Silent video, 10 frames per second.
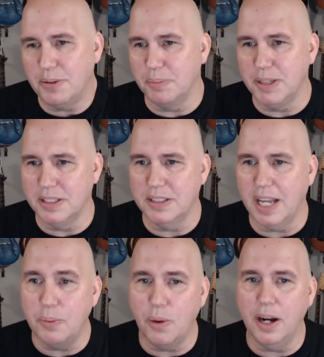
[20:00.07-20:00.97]
a business,
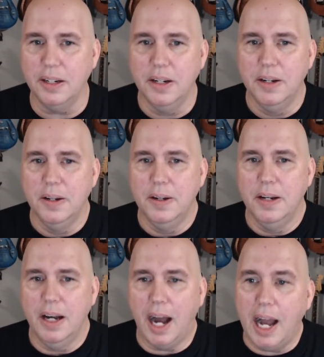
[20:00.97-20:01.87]
I'd want
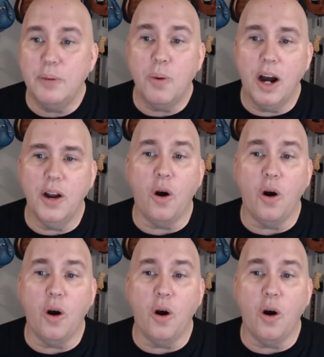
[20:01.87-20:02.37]
I'd want